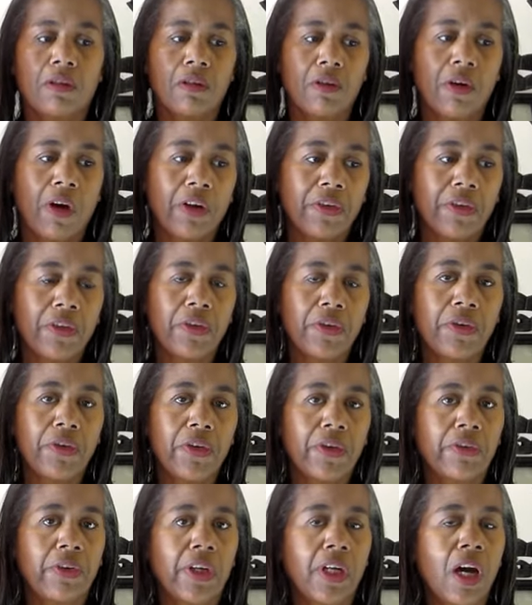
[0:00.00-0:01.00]
gone through
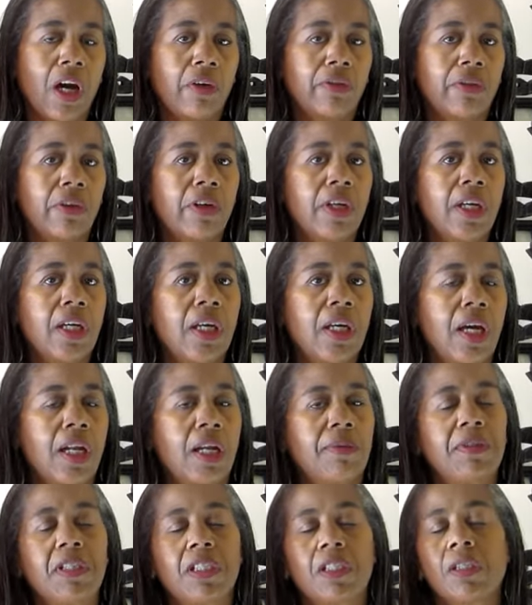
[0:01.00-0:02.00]
the recovery and
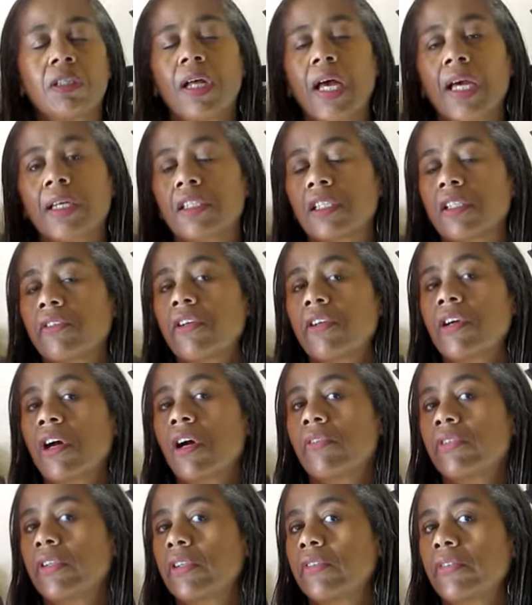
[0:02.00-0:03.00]
I'm still actually
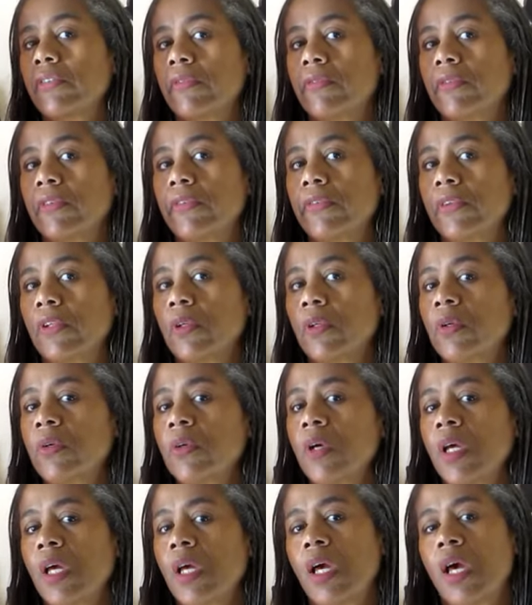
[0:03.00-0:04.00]
recovering from the
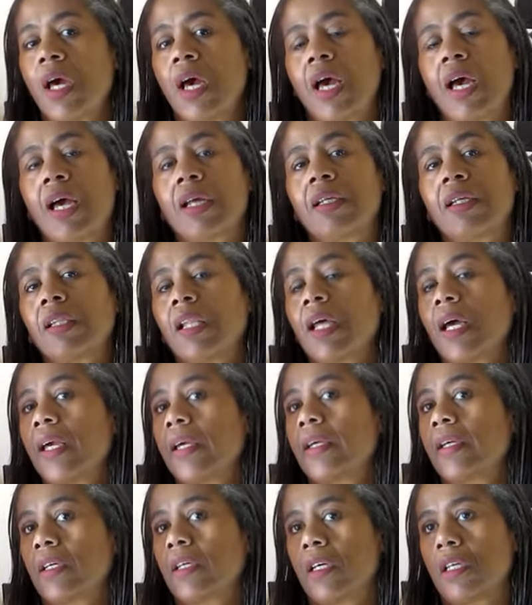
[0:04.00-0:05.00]
flu. I had it
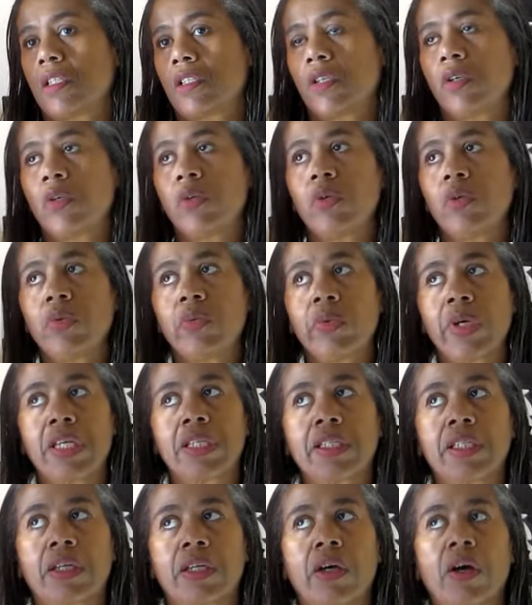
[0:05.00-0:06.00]
like two
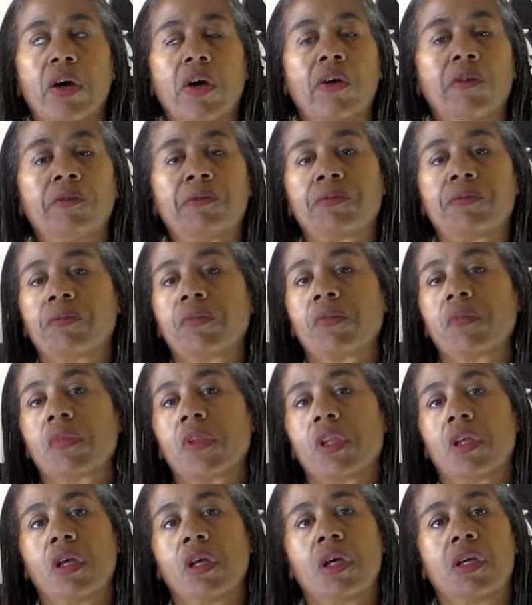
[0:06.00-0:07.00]
weeks ago.
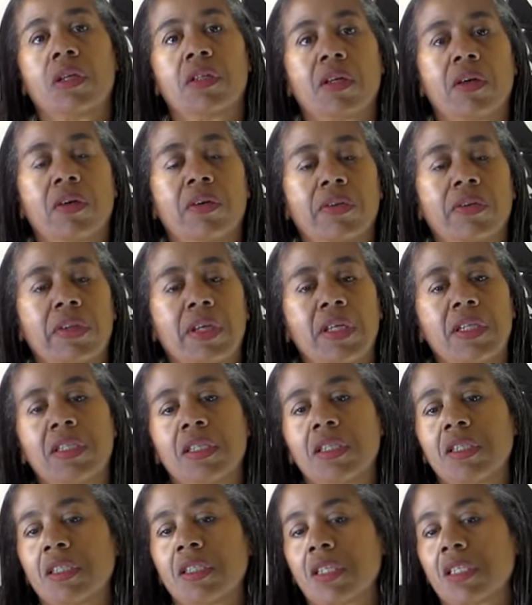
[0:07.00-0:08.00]
So these
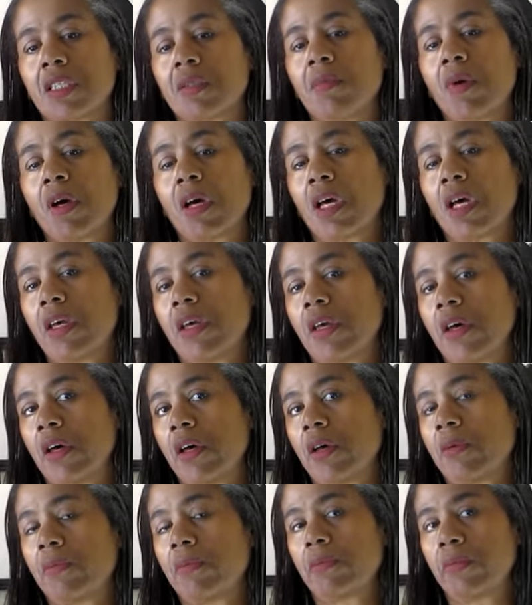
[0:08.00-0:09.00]
are just my
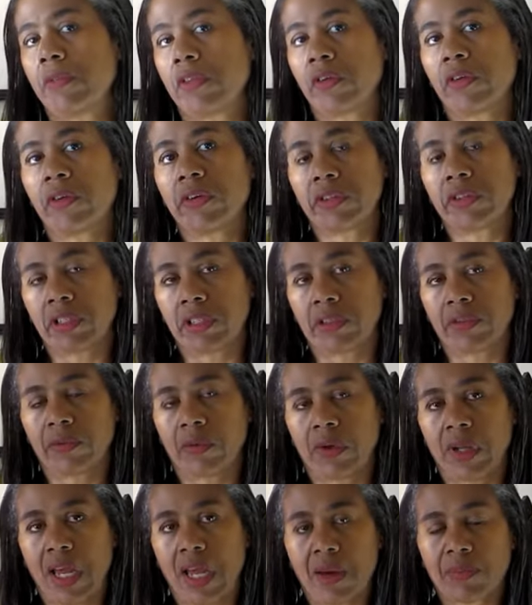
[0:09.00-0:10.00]
um, thoughts of
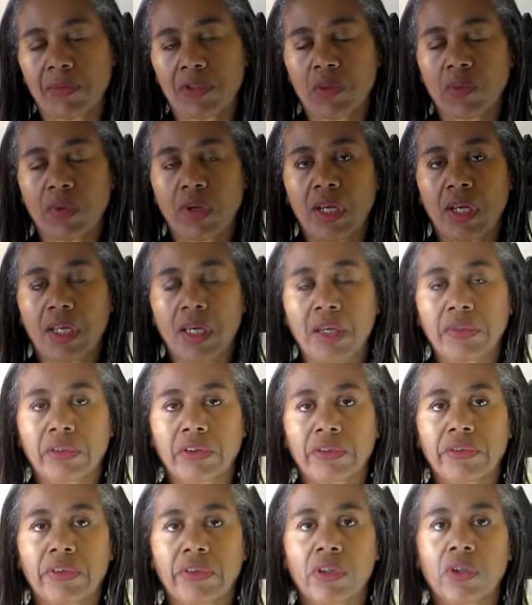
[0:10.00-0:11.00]
what happens when I get
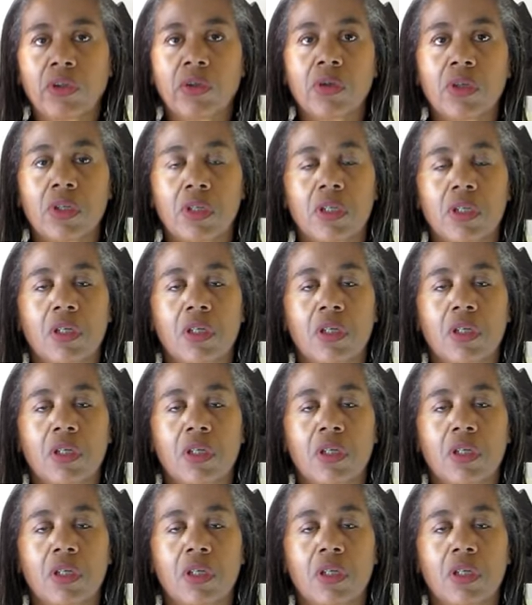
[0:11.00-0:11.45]
the flu.